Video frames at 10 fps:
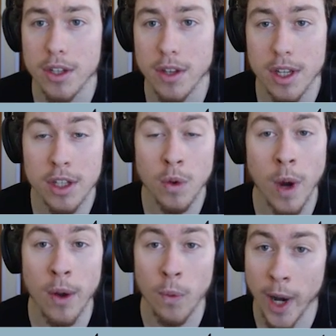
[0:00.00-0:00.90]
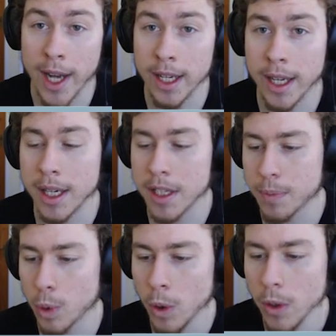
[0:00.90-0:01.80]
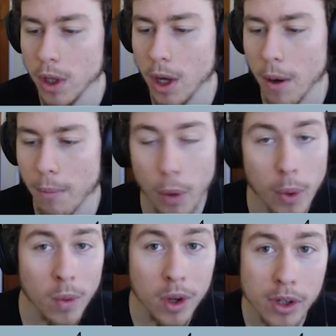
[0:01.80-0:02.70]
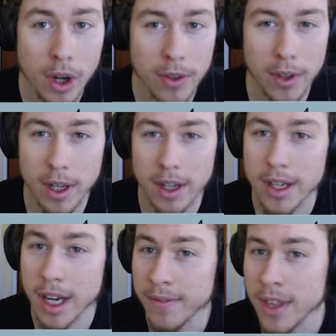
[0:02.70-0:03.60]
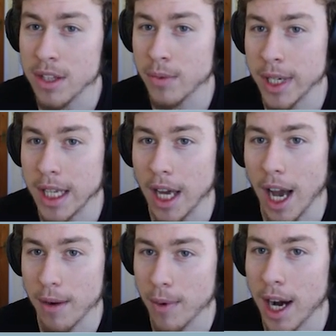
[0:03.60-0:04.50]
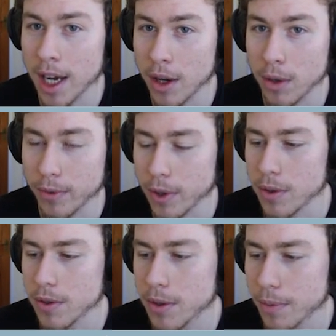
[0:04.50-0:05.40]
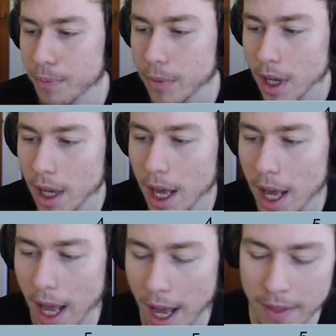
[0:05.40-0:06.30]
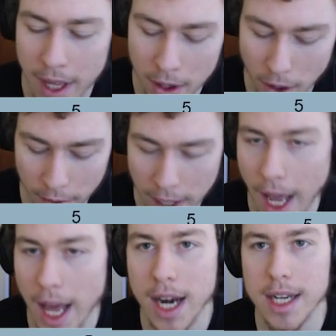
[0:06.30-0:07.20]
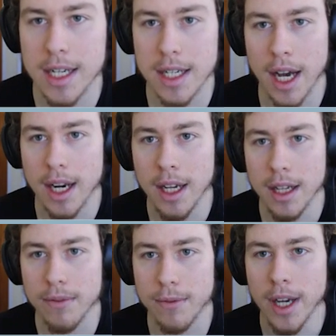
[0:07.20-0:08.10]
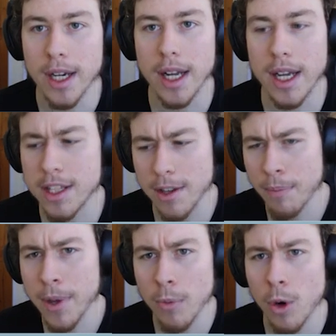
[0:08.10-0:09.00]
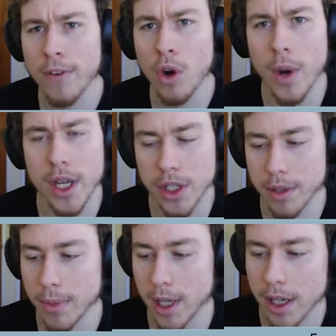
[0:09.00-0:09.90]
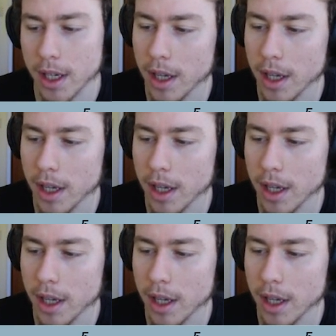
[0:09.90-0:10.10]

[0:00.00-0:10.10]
So this is quite widely explored, but we will note that none of these are really hierarchical views. And then on the editing data front, it's a bit more of a question mark.